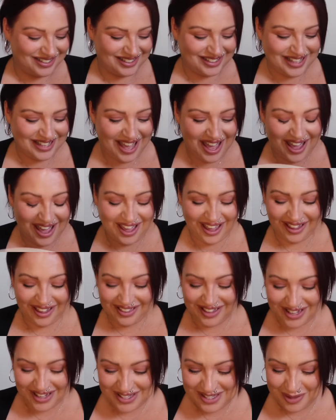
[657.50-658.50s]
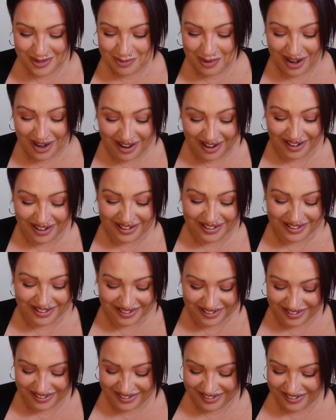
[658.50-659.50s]
yeah, that's the plan.
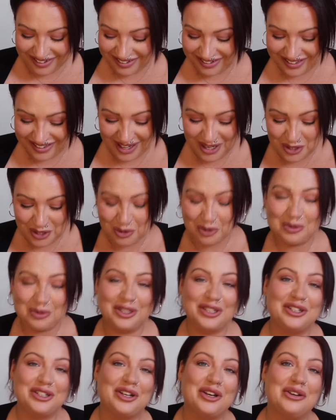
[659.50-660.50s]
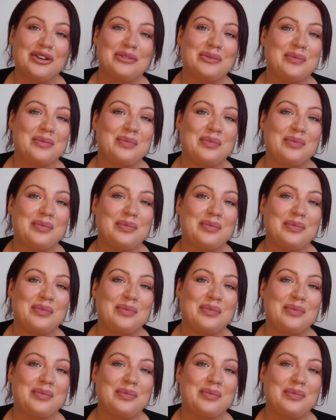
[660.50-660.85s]
That is what I'm going to do.